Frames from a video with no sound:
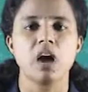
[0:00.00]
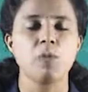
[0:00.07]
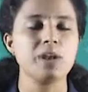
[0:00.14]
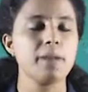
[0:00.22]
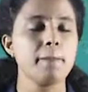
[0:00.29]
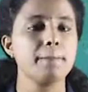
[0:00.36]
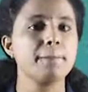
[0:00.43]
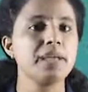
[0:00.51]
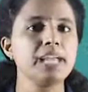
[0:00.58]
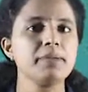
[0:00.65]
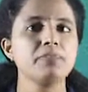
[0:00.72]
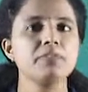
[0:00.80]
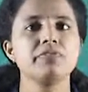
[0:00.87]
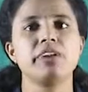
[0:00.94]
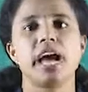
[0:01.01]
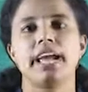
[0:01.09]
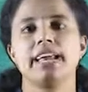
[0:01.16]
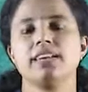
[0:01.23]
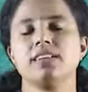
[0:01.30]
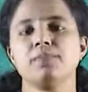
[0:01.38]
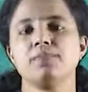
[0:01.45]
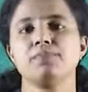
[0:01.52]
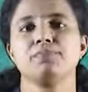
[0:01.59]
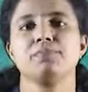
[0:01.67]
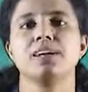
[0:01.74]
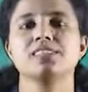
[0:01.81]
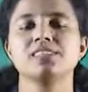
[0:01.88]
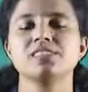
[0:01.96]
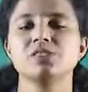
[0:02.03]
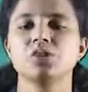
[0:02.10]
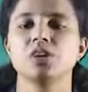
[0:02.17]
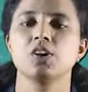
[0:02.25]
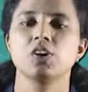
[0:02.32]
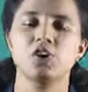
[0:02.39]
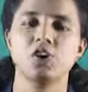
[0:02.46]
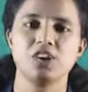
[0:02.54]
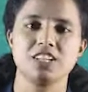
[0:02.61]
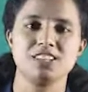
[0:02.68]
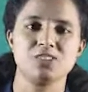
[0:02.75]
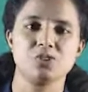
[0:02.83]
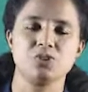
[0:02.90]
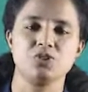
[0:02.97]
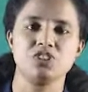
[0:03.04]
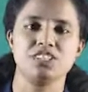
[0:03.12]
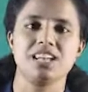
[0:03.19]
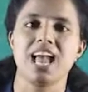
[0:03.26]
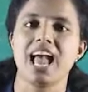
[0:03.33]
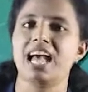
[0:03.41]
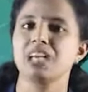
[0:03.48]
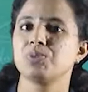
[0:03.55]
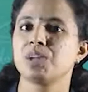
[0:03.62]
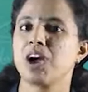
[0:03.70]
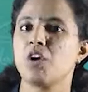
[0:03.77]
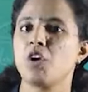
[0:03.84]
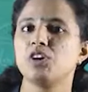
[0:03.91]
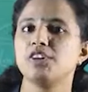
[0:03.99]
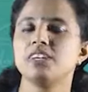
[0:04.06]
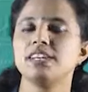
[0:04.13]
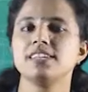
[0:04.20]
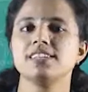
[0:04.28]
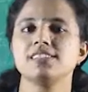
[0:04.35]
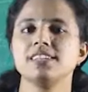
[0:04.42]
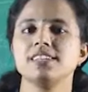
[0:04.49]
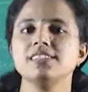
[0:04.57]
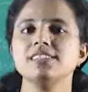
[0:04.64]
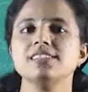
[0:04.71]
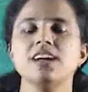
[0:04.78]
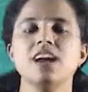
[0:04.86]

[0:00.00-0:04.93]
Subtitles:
when a beam of light passes through a colloidal solution, as we have already discussed,